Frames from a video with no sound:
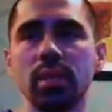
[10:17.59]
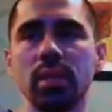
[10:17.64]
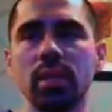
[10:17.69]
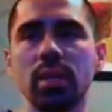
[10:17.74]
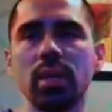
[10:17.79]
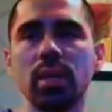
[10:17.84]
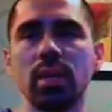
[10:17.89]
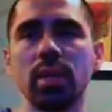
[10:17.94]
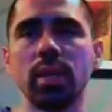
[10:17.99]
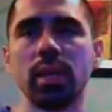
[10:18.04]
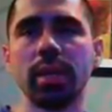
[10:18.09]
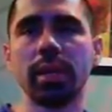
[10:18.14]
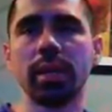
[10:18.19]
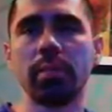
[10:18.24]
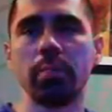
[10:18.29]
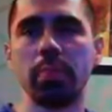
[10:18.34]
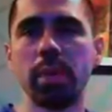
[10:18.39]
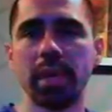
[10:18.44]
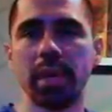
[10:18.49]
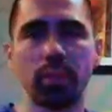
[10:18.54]
you know, a lot
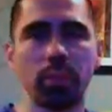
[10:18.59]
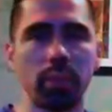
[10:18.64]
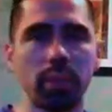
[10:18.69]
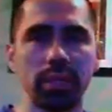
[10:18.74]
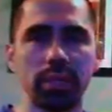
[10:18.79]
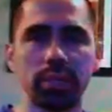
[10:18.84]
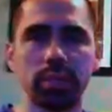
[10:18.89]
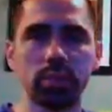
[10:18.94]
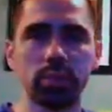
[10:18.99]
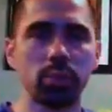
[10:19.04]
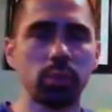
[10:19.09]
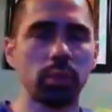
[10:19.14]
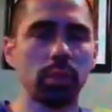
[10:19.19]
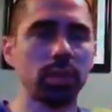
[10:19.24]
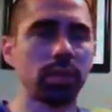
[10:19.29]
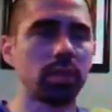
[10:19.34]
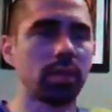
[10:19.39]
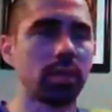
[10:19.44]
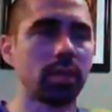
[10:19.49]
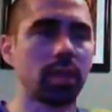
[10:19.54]
of big razors
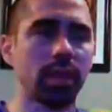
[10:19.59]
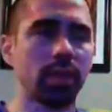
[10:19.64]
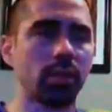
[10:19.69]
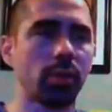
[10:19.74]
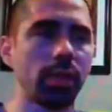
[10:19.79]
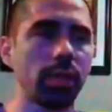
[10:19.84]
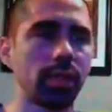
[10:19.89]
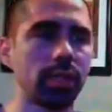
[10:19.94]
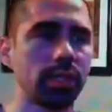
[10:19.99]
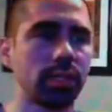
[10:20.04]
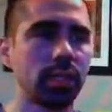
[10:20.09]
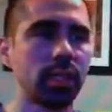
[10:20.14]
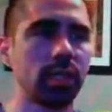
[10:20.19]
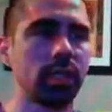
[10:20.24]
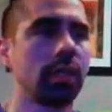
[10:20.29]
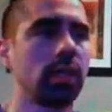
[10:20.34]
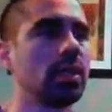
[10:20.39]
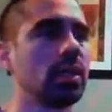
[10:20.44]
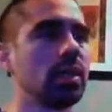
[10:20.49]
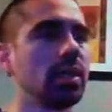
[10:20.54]
went like crazy.
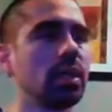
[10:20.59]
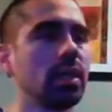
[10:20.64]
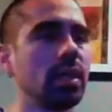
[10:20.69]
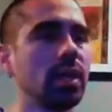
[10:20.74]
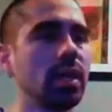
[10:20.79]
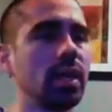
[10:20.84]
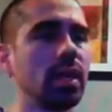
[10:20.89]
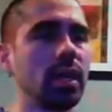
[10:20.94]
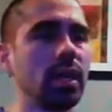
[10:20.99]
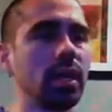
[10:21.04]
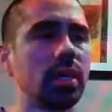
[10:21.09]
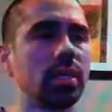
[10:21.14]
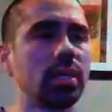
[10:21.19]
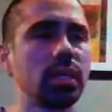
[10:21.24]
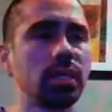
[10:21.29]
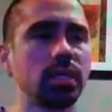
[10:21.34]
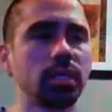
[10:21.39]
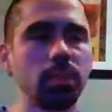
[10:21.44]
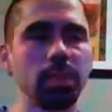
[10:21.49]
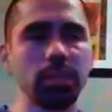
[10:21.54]

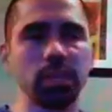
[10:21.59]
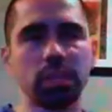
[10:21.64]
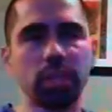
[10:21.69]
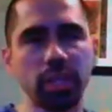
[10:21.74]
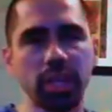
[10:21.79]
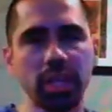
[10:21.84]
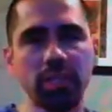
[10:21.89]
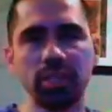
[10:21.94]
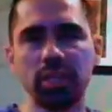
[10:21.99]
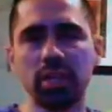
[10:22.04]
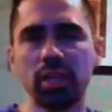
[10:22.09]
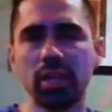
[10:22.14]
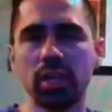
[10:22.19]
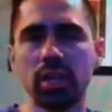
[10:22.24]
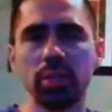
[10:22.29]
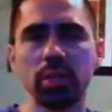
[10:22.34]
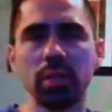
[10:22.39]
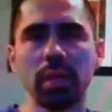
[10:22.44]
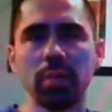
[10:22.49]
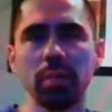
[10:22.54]
Not too much shave
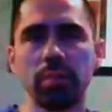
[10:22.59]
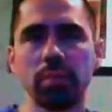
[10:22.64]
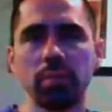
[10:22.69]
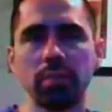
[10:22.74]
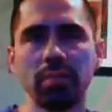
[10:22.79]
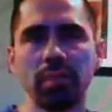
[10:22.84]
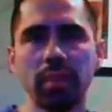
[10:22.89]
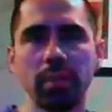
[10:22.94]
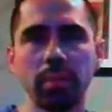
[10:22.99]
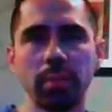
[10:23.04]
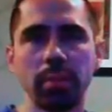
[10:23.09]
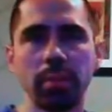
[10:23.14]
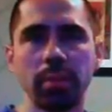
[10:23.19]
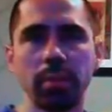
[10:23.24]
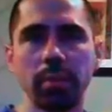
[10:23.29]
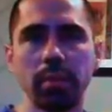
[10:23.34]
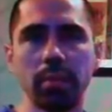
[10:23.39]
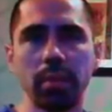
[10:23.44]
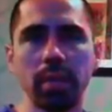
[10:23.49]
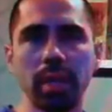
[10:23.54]
gel. Not very many
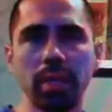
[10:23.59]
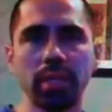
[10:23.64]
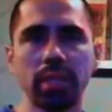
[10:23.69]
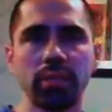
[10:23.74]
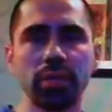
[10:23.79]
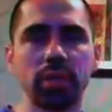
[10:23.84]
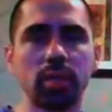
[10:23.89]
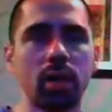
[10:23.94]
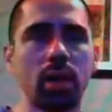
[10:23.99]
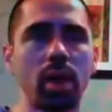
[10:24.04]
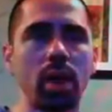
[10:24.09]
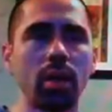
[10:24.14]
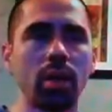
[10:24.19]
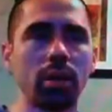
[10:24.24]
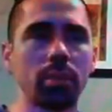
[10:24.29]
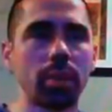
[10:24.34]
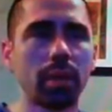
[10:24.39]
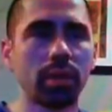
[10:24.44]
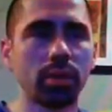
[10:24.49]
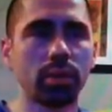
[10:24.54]
people bought shave gel.
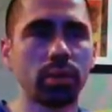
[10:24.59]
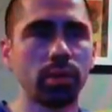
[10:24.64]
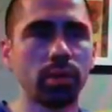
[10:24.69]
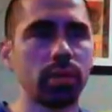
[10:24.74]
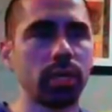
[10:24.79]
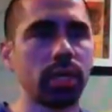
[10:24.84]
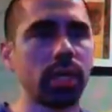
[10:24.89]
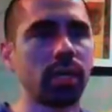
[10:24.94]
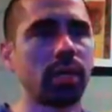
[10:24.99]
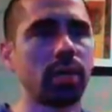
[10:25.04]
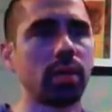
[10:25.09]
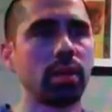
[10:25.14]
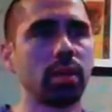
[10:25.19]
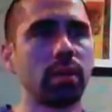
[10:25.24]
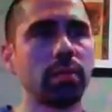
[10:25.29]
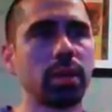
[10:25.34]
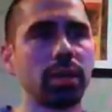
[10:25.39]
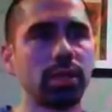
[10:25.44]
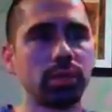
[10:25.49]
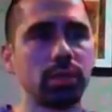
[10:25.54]
All of my Colgate, all
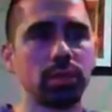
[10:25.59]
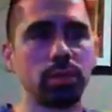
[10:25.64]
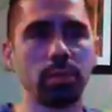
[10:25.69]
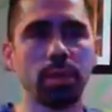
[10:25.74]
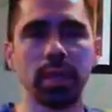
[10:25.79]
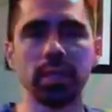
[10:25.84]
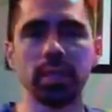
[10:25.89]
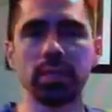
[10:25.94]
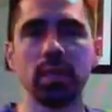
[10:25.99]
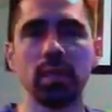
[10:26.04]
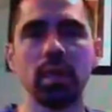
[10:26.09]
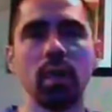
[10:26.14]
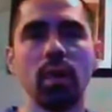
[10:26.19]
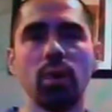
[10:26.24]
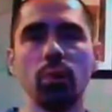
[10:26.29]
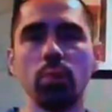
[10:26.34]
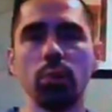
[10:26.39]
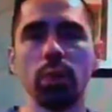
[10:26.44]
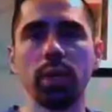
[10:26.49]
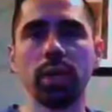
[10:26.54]
of my toothpaste
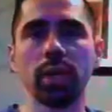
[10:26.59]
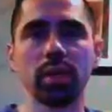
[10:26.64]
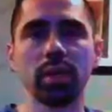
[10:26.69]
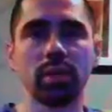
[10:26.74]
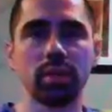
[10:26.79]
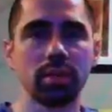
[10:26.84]
went